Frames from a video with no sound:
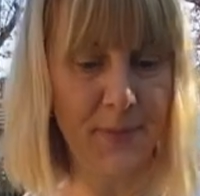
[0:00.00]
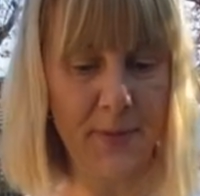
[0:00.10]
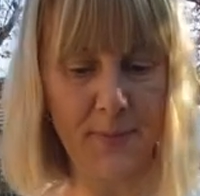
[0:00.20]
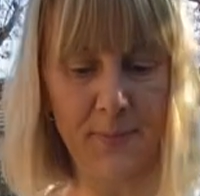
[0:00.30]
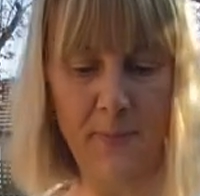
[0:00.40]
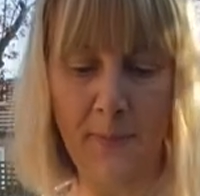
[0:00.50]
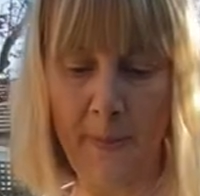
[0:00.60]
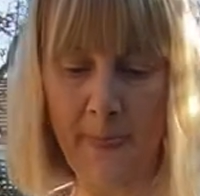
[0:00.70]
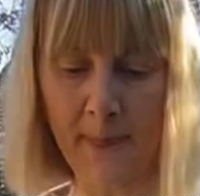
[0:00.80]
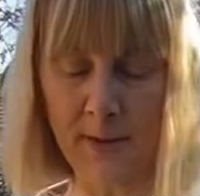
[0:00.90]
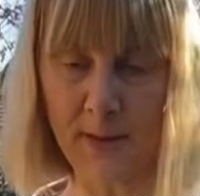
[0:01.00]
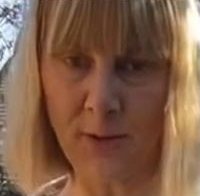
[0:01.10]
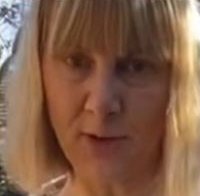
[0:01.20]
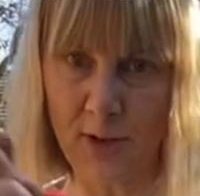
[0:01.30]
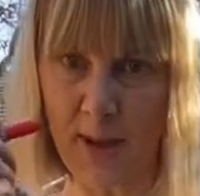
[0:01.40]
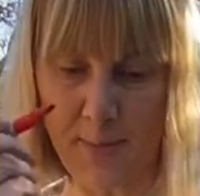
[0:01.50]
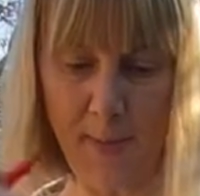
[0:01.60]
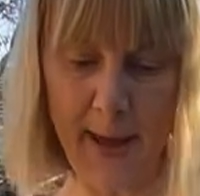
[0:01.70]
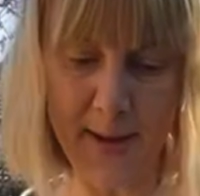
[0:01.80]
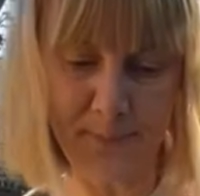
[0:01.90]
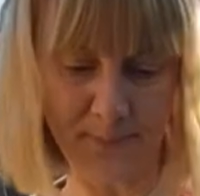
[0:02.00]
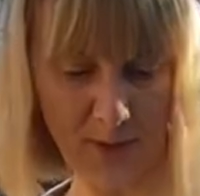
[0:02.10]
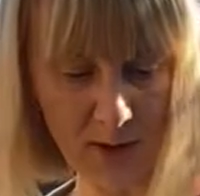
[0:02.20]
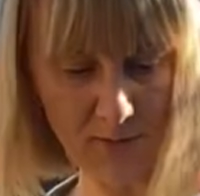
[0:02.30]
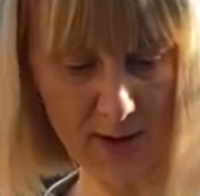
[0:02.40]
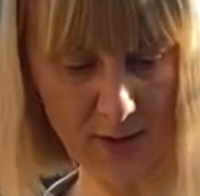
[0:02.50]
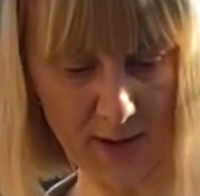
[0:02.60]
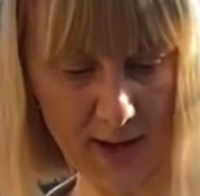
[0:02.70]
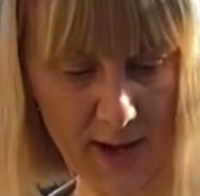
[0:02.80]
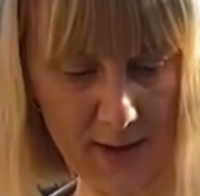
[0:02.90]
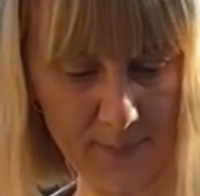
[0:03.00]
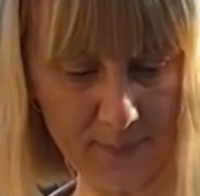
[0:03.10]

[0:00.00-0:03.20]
So I'm just going to get my pen and write on here,